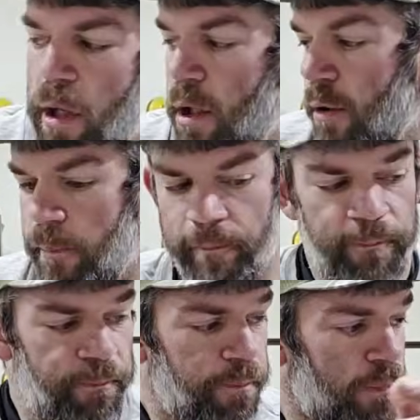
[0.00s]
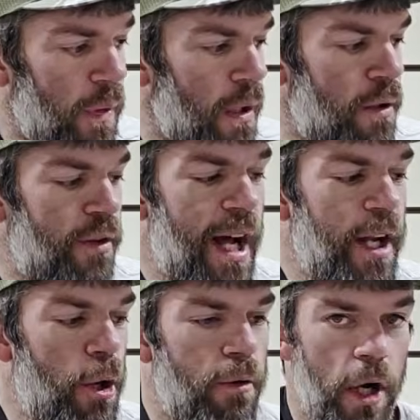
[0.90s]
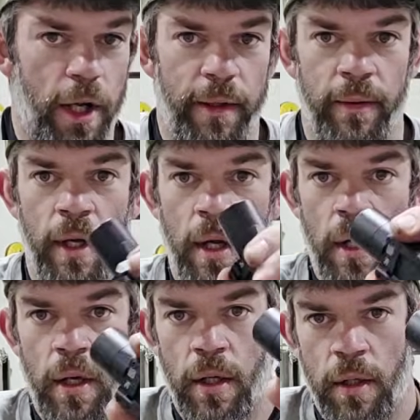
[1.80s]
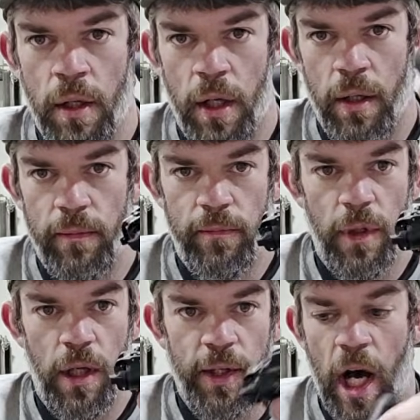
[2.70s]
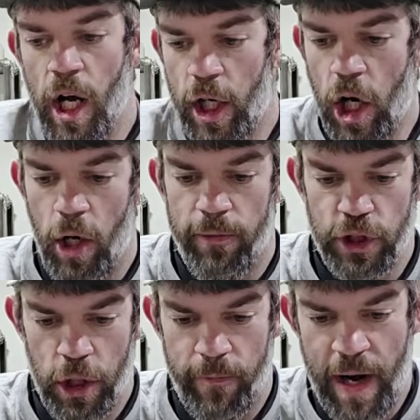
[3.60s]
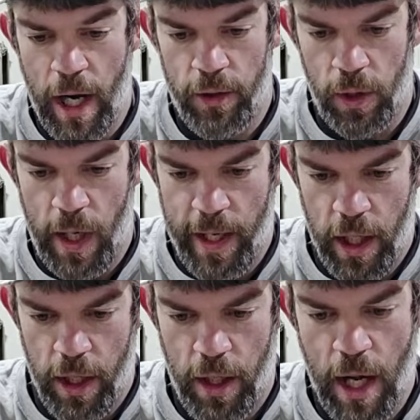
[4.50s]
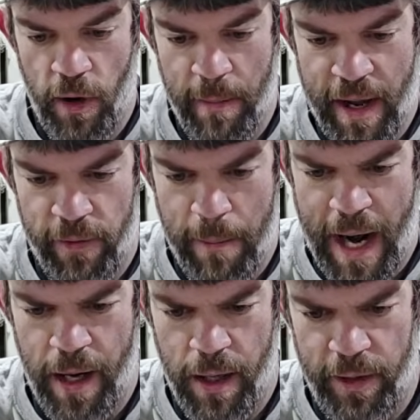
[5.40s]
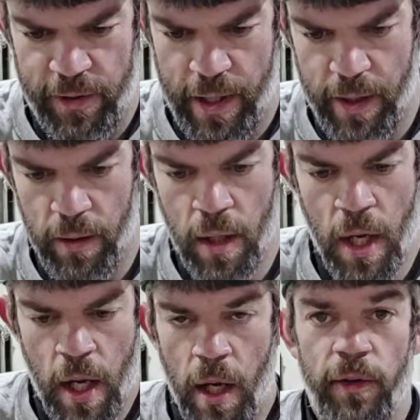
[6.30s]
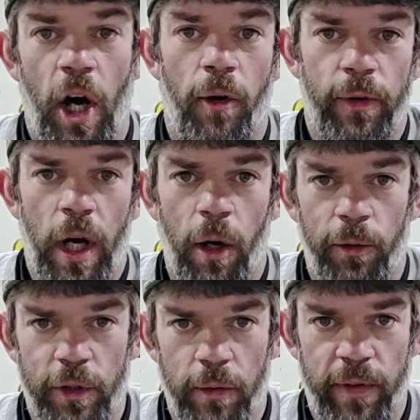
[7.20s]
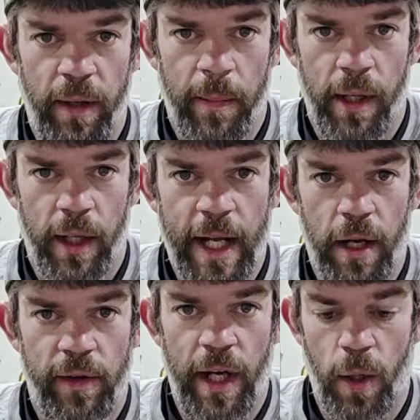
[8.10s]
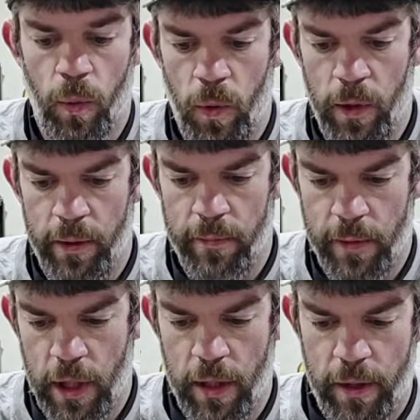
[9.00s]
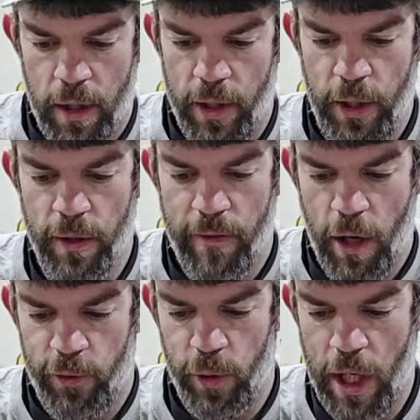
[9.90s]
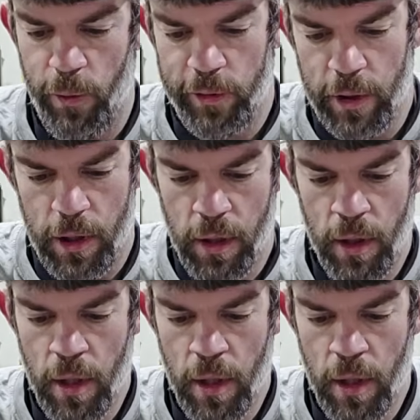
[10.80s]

'Cause I do run a knockoff Surefire 300, don't even have the batteries in it. It's all for holster fitment. I got a tier 1, they're a universal holster.